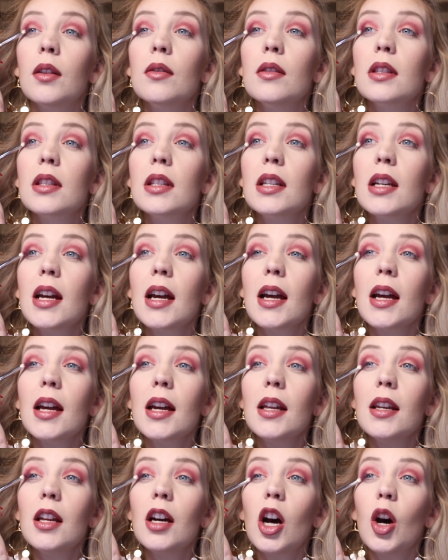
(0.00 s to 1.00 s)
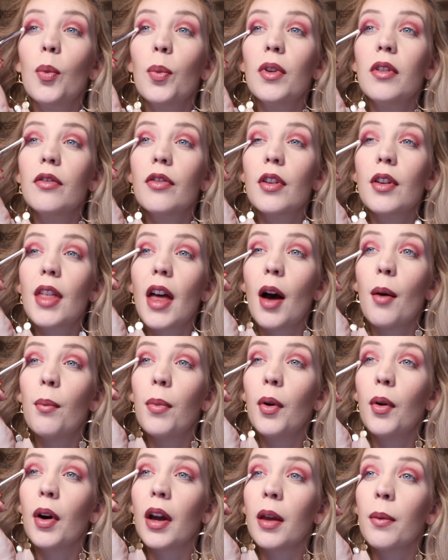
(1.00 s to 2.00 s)
was kind of hoping for that
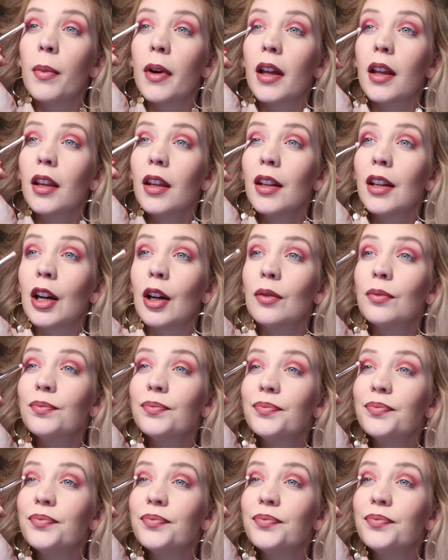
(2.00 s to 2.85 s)
boy, but you know,